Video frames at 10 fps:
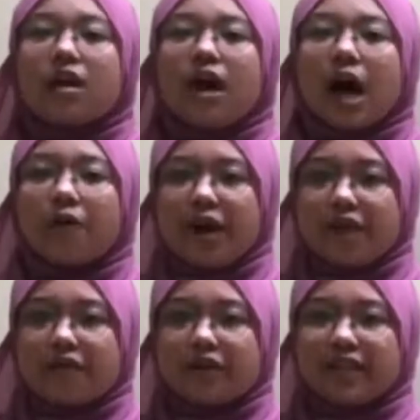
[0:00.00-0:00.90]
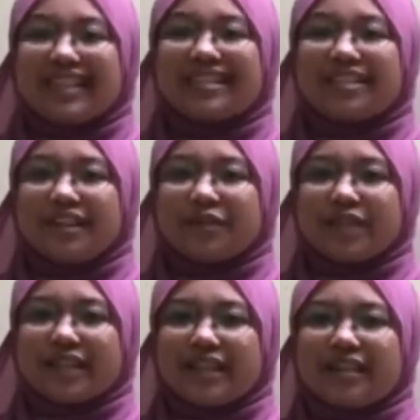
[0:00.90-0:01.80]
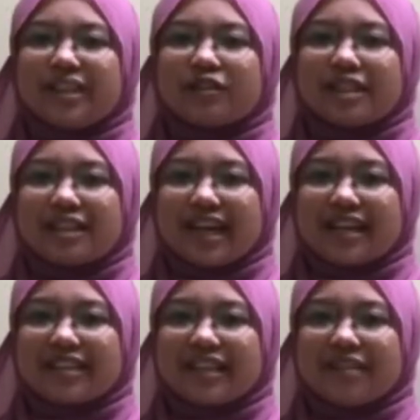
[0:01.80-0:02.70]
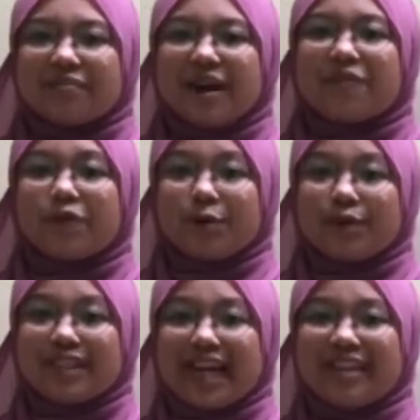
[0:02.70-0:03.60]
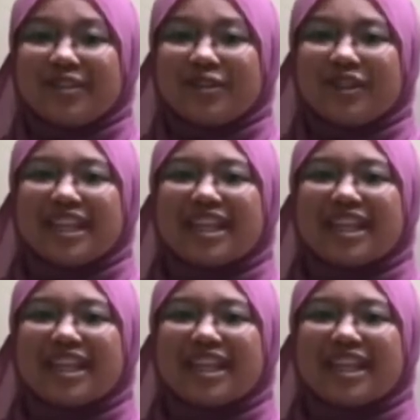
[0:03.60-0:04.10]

However, it is decreasing in 2019 by 4% due to the